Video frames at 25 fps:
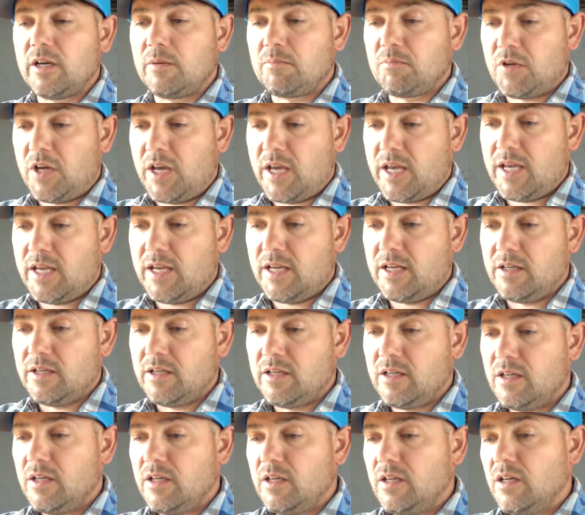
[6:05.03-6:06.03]
obtained,
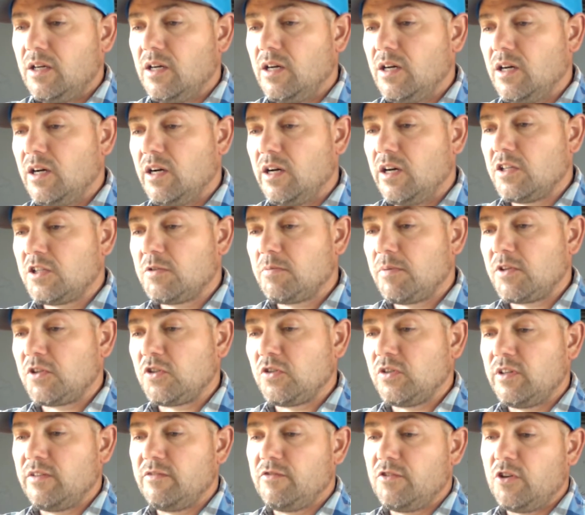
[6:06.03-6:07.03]

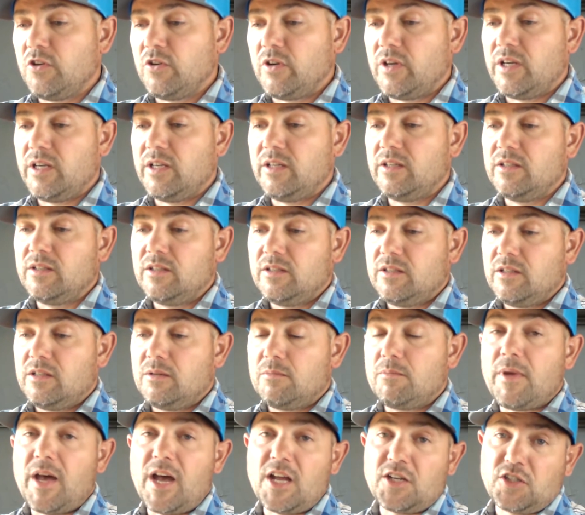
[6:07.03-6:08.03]
especially if you're in a
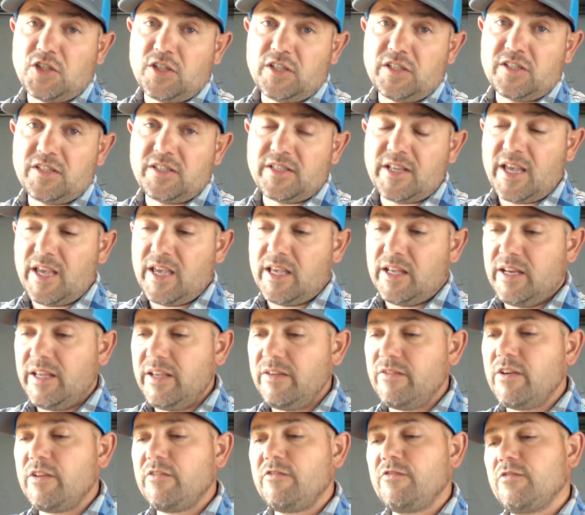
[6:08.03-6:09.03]
matching state.
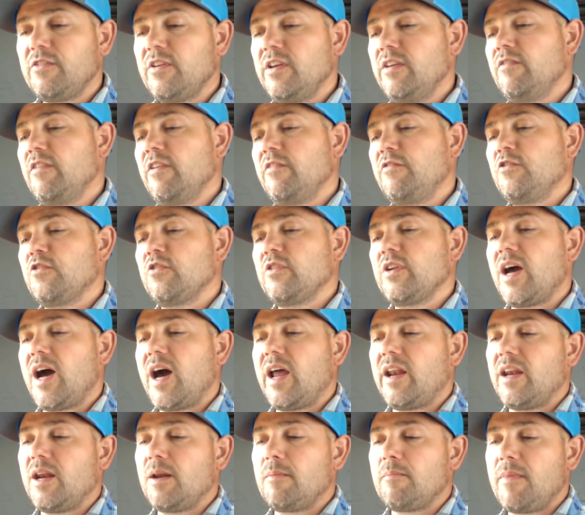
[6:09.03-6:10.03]
Even if you're
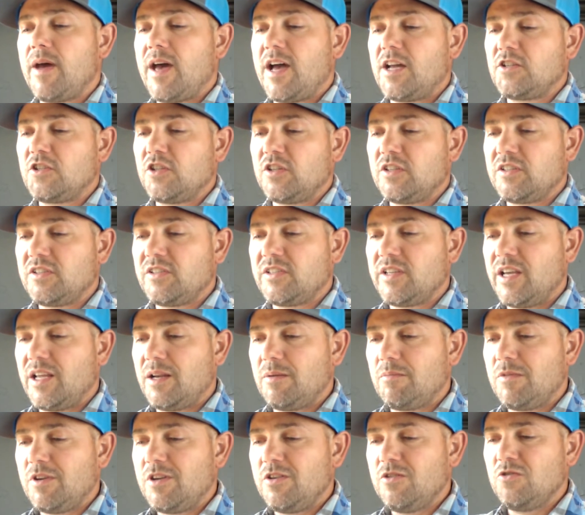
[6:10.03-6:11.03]
not in a matching state,
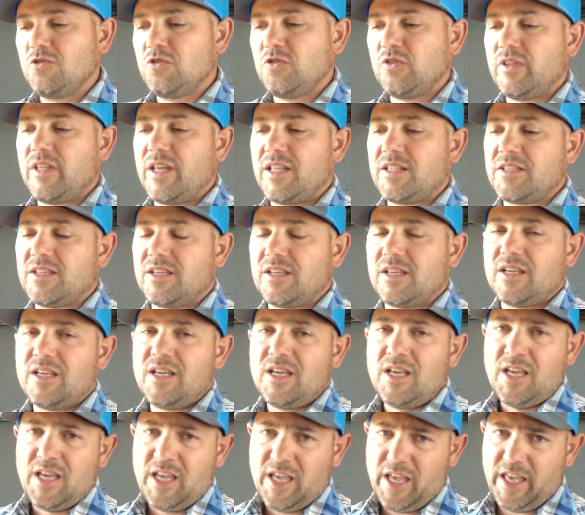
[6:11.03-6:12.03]
I mean, usually that's a
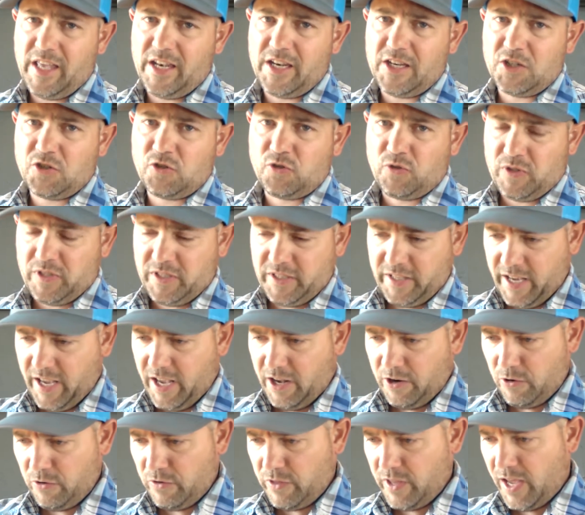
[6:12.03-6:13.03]
industry
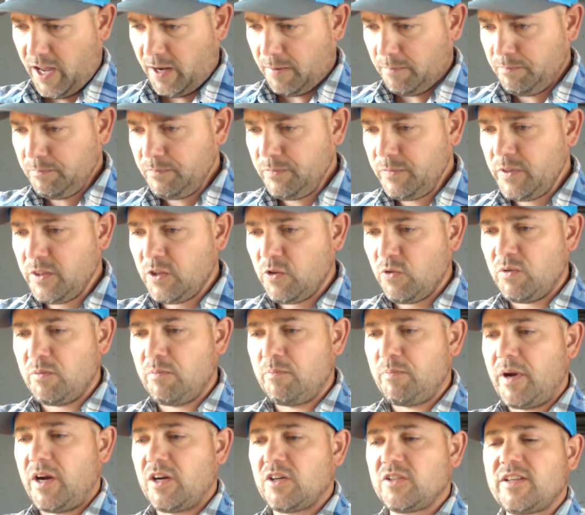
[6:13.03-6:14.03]
standard that the
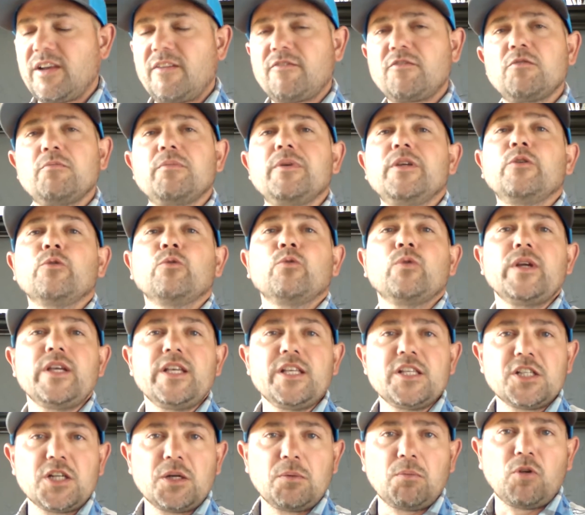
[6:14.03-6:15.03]
repairs have to be
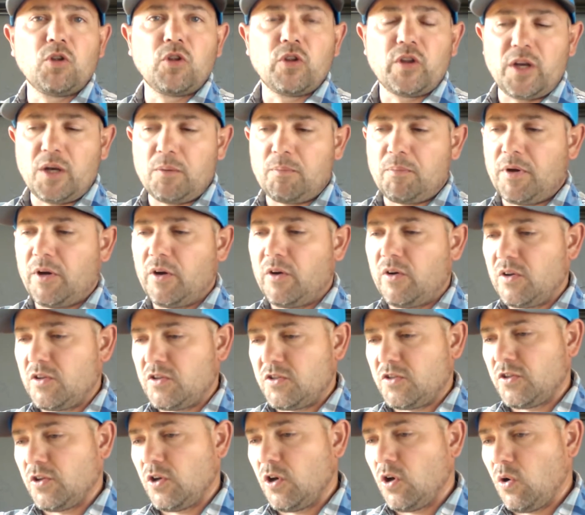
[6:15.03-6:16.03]
reasonable in
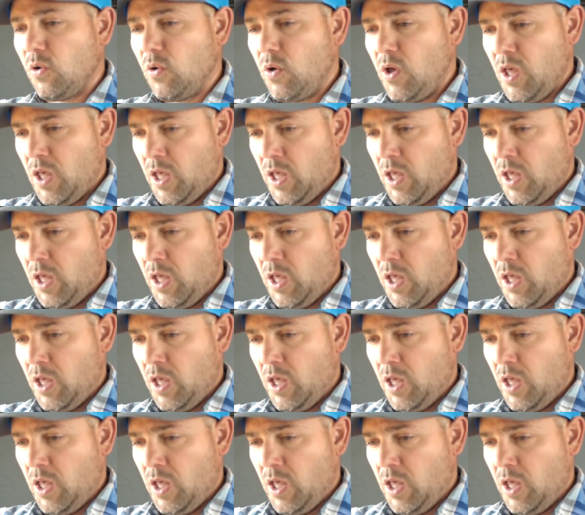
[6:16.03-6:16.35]
appearance. So